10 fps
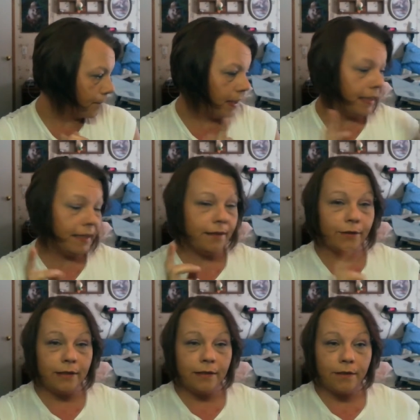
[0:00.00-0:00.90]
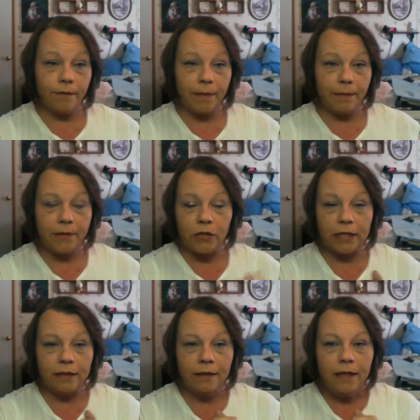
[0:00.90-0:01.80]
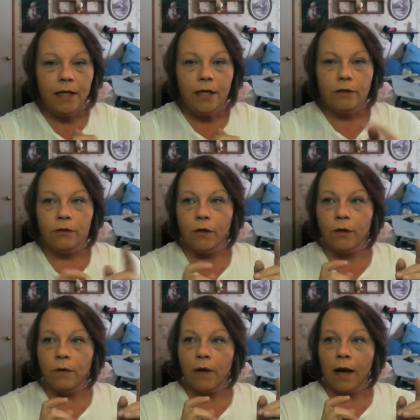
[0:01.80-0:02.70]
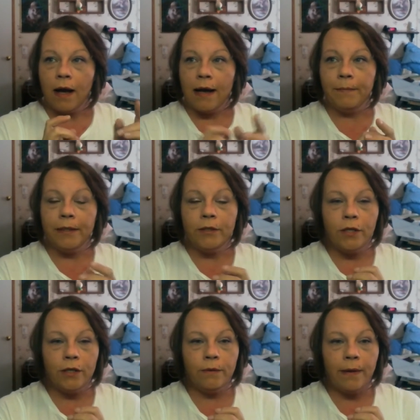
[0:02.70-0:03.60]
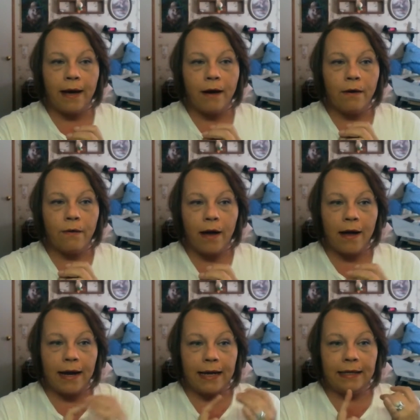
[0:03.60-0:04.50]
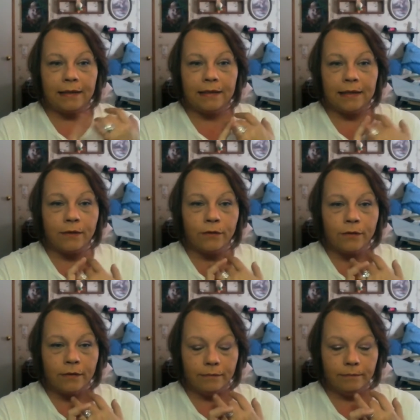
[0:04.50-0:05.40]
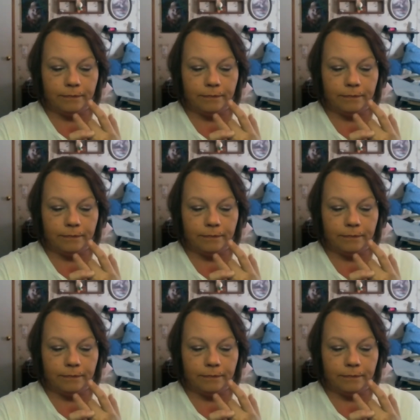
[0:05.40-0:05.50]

and they're installed in my machine. So I'm going to show you how I get stencils